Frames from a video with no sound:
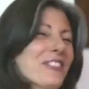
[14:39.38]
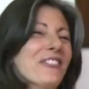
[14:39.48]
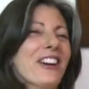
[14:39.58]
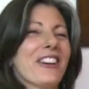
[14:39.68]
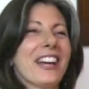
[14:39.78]

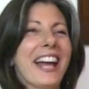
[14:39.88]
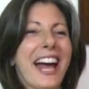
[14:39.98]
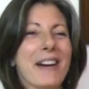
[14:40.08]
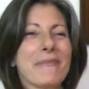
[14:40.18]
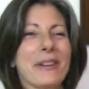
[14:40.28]
very
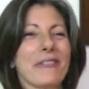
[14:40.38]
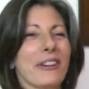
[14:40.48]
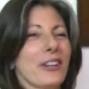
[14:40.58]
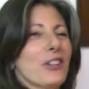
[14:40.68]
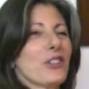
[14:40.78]
happy,
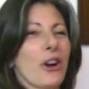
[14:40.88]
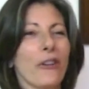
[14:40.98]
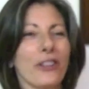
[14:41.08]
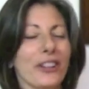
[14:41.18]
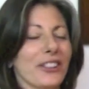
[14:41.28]
very
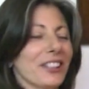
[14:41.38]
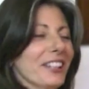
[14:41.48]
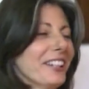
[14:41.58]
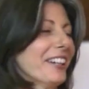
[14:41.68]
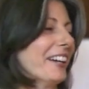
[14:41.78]
jovial,
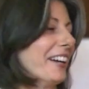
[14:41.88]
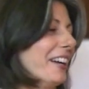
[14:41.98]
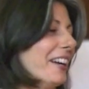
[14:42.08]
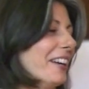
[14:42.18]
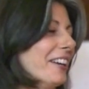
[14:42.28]

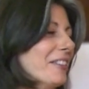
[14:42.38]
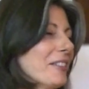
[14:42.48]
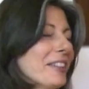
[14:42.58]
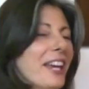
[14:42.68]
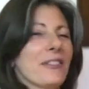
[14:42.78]

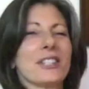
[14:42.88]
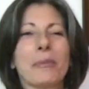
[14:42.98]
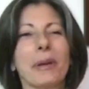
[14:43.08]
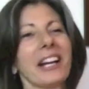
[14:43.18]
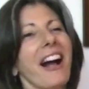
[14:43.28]
gave us
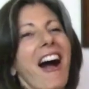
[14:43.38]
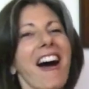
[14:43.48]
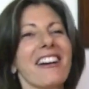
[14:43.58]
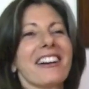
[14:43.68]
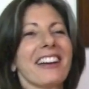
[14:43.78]
a big
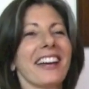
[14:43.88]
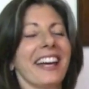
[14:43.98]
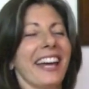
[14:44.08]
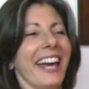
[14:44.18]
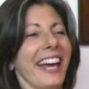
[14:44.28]
hug,
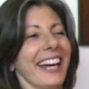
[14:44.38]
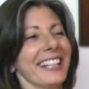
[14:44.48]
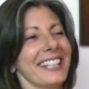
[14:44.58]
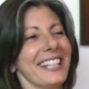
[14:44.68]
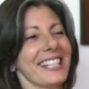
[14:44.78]

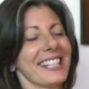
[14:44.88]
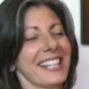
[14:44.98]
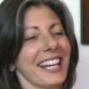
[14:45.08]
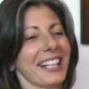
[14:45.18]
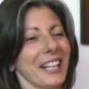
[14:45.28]
and he
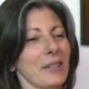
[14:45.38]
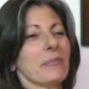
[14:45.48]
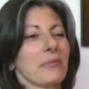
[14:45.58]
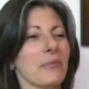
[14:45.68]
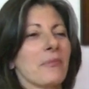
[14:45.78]
said,
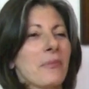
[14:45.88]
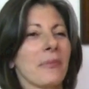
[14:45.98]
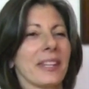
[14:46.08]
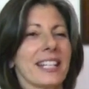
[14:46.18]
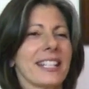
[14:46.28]

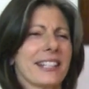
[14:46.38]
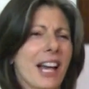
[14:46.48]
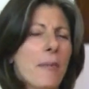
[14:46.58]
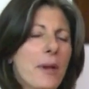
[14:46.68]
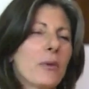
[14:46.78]

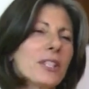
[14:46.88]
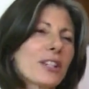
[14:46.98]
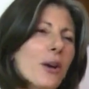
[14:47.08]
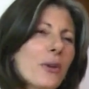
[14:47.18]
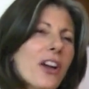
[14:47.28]
tell me
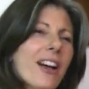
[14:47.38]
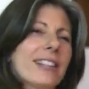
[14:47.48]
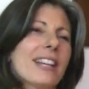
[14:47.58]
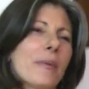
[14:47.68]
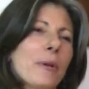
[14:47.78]
what's going
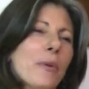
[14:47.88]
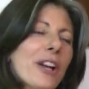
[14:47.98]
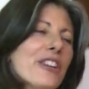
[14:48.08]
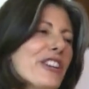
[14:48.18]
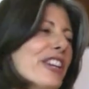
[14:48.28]
on. Tell me
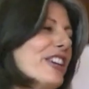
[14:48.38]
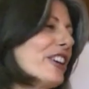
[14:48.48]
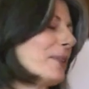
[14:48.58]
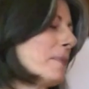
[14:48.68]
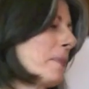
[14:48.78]
why you're here.